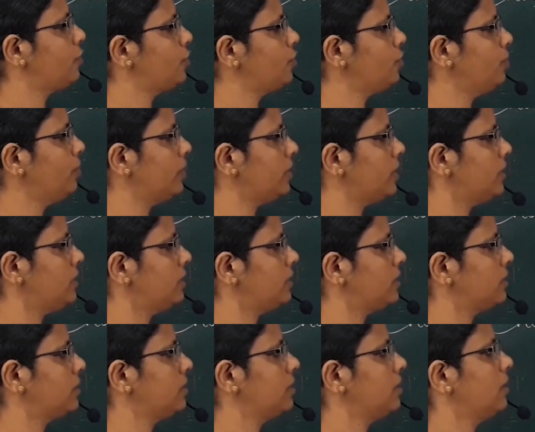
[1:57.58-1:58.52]
two
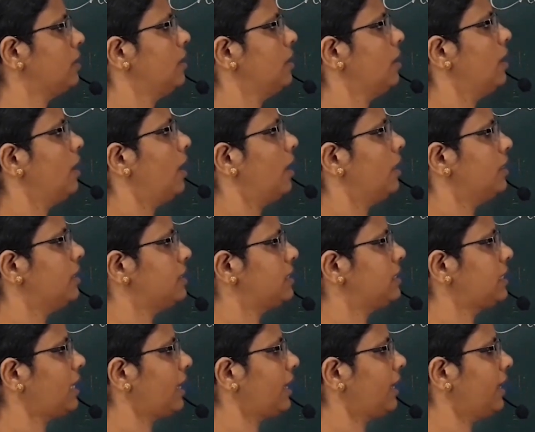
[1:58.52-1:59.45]
words. The
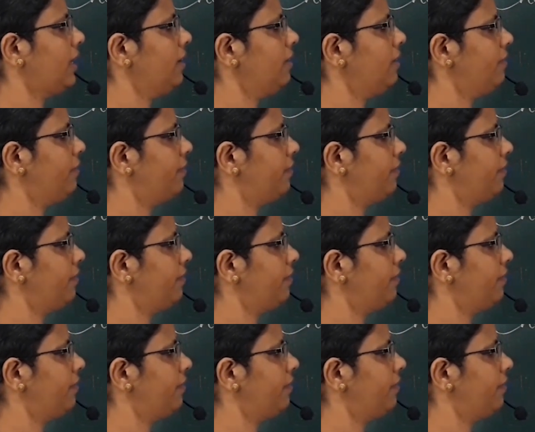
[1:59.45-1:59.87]
second